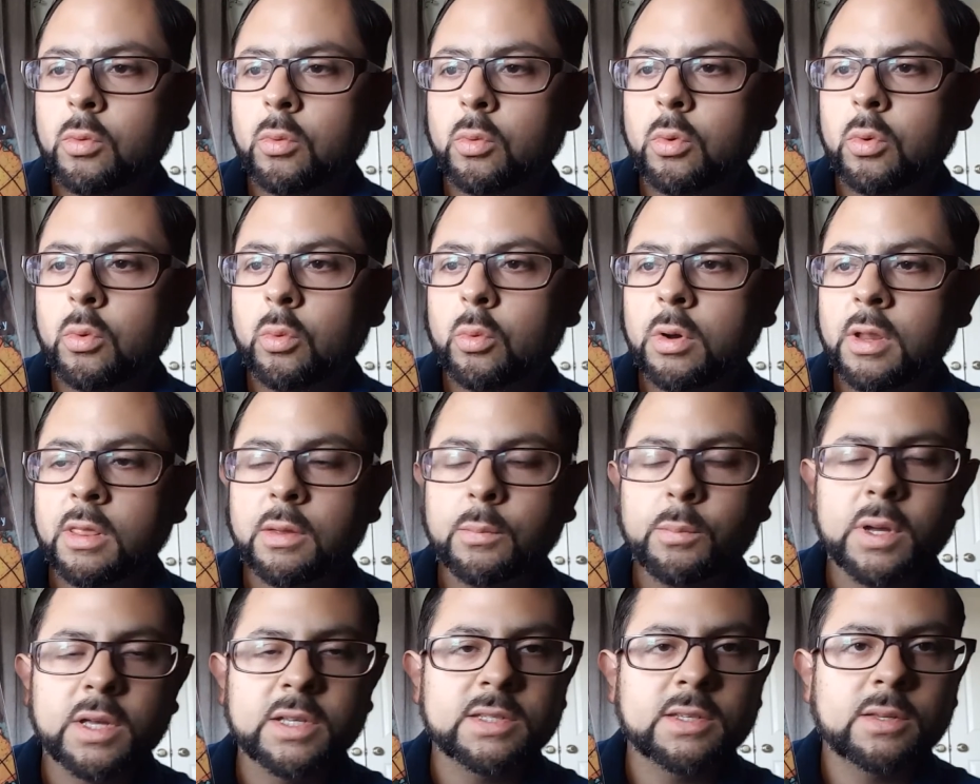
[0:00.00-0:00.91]
one of the
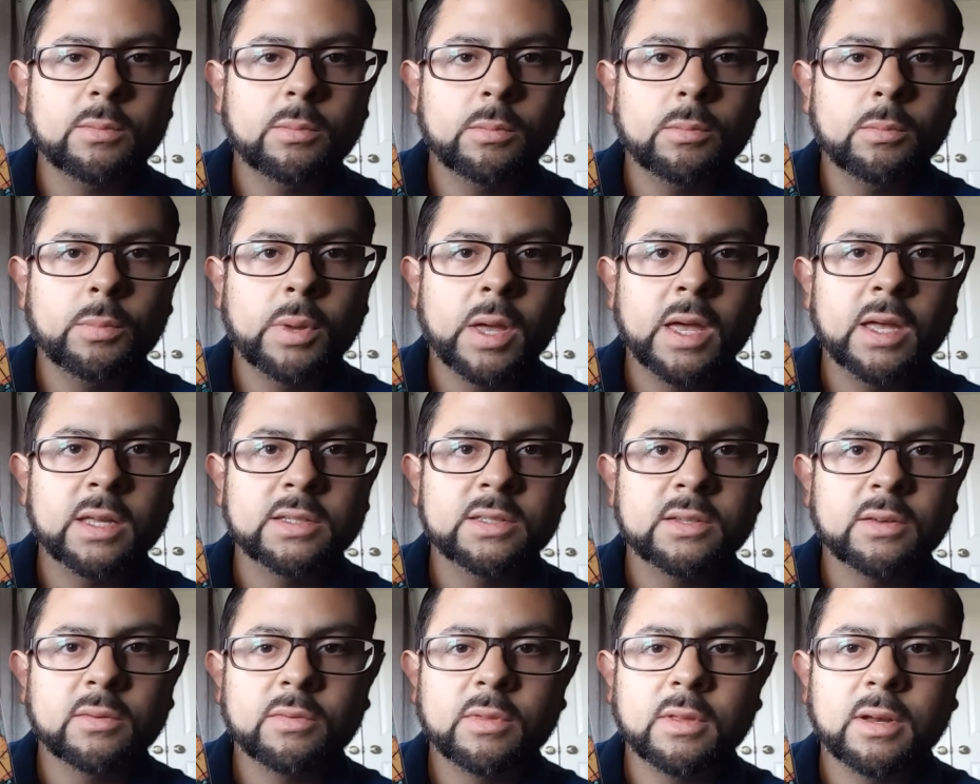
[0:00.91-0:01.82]
best
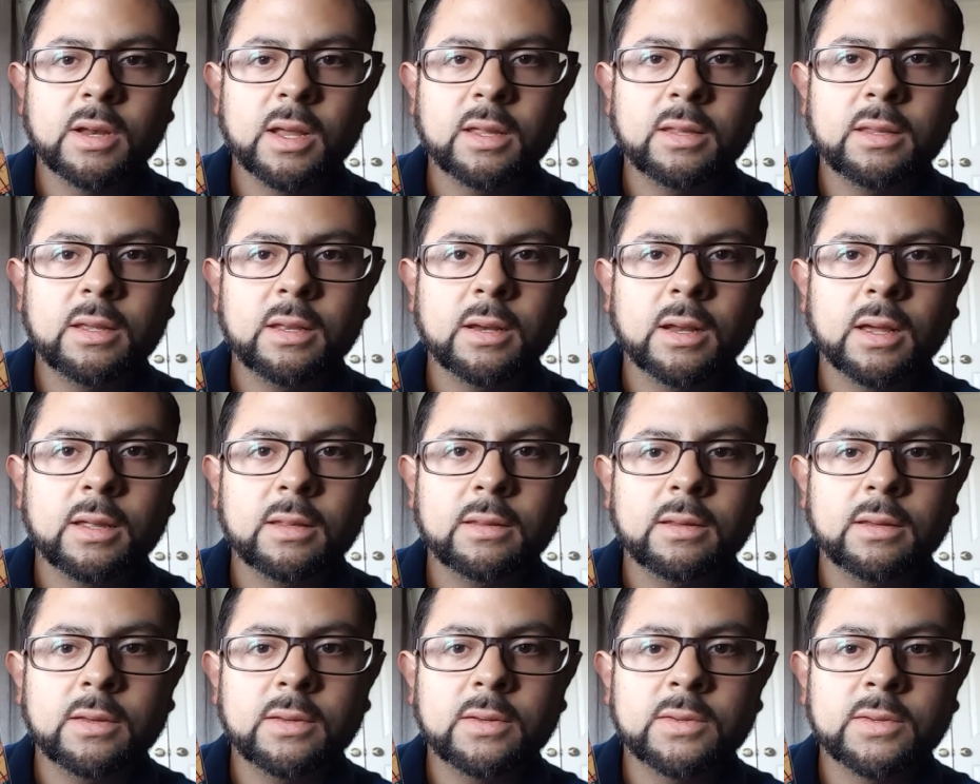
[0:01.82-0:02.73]
bands of the
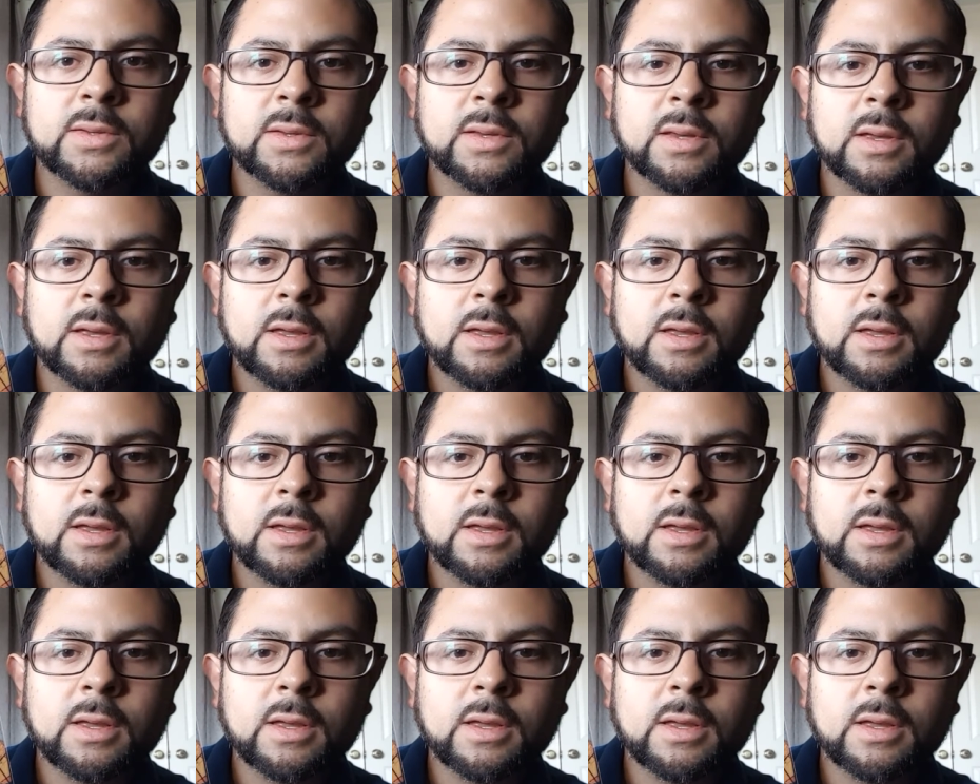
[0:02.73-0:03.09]
1990s.